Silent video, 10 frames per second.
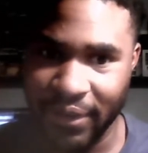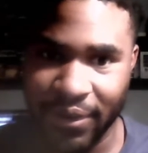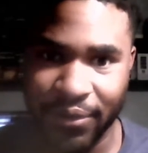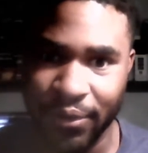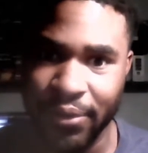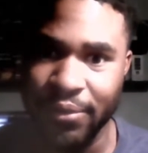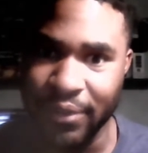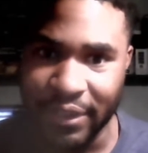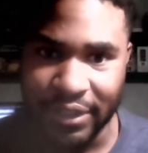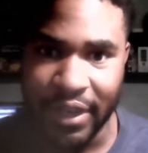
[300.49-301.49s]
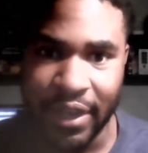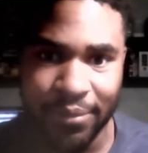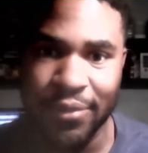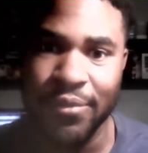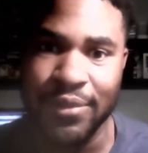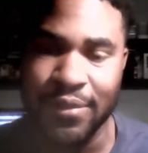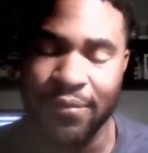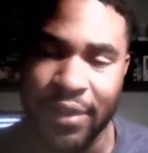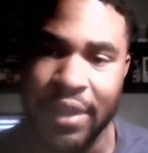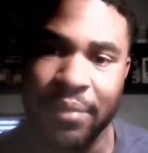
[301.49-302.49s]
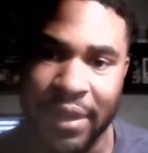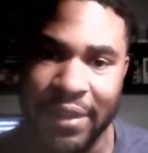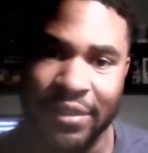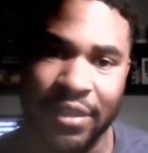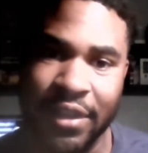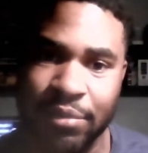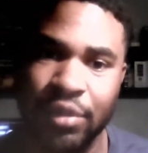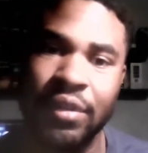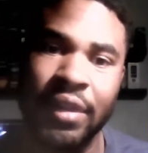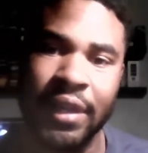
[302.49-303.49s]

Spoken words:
on her goal, like, I'm going to find my ex-husband